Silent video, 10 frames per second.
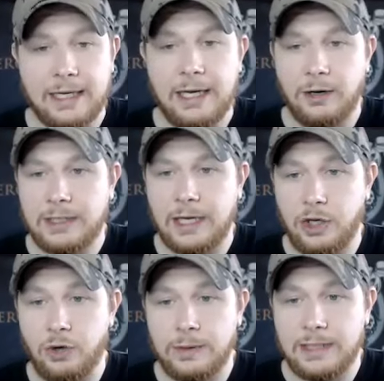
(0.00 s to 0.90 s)
sit uh, here and tell
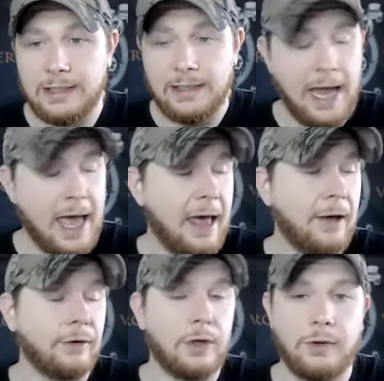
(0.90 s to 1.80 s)
you it was easy?
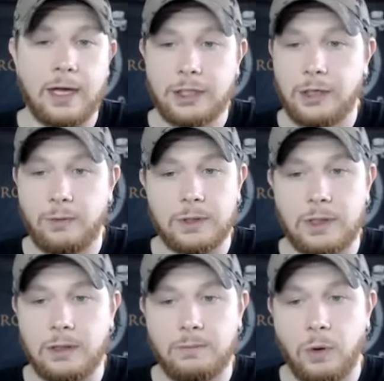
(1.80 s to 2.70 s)
Hell no. That shit was
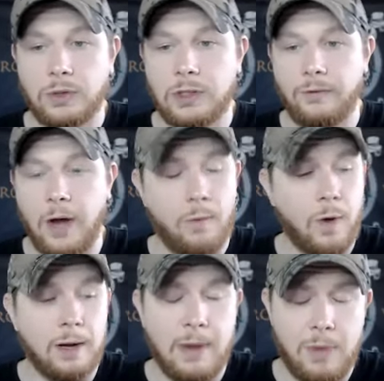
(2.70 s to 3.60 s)
the most. Diff- I
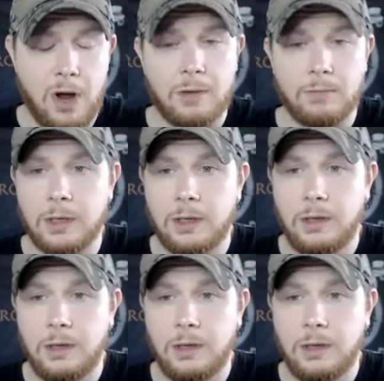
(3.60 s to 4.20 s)
wanted my mom.